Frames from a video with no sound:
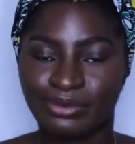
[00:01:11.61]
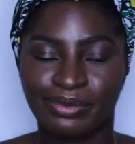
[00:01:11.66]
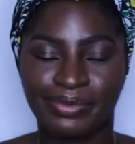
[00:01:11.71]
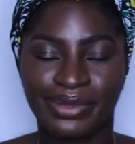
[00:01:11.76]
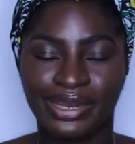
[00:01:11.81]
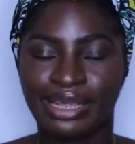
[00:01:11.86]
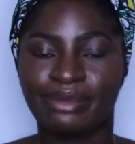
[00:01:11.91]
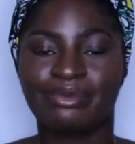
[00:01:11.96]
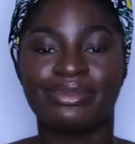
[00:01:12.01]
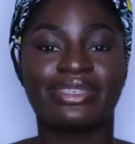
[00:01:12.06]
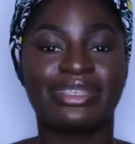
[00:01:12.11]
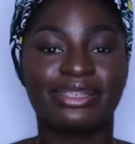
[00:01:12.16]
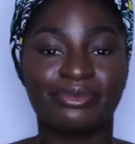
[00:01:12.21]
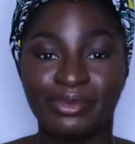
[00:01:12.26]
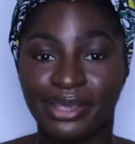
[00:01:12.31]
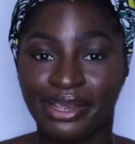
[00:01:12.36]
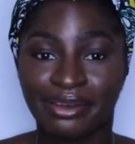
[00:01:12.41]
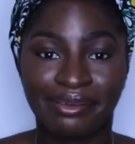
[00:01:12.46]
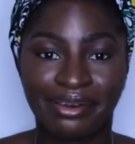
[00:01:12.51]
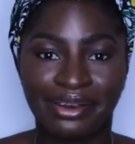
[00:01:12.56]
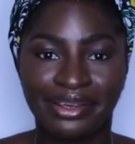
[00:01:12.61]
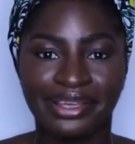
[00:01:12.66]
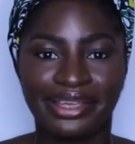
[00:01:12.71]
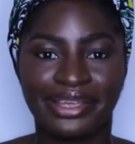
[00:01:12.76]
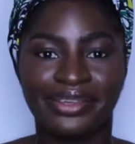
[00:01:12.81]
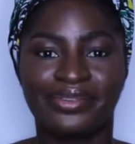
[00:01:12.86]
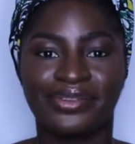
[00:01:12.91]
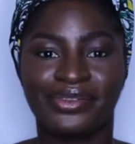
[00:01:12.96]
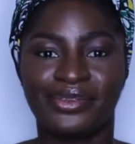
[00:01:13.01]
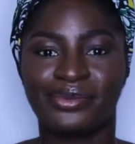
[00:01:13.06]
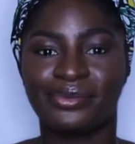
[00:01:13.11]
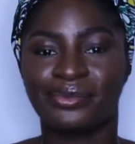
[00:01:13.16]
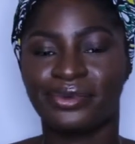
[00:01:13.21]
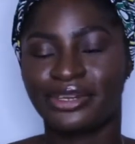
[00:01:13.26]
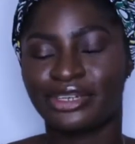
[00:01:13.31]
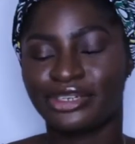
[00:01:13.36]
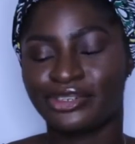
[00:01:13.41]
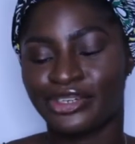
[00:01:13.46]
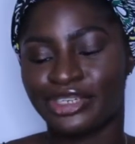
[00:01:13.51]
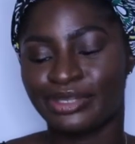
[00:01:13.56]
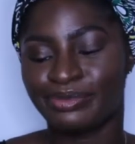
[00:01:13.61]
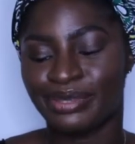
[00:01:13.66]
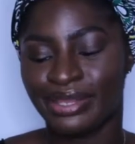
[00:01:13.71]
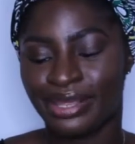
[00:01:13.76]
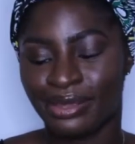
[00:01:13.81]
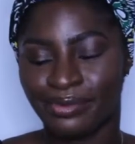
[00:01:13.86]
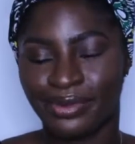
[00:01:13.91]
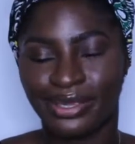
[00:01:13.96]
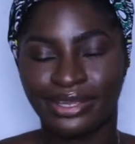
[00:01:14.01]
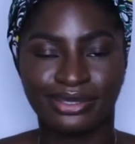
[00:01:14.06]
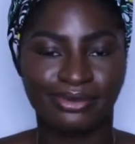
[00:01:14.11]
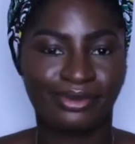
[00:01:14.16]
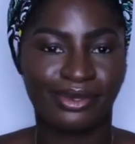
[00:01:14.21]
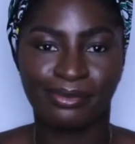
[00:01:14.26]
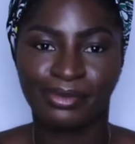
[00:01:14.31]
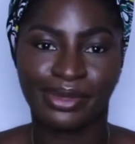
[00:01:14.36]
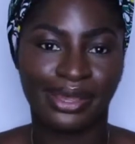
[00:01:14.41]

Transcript: but my name is Samira if you want to address me that way as well.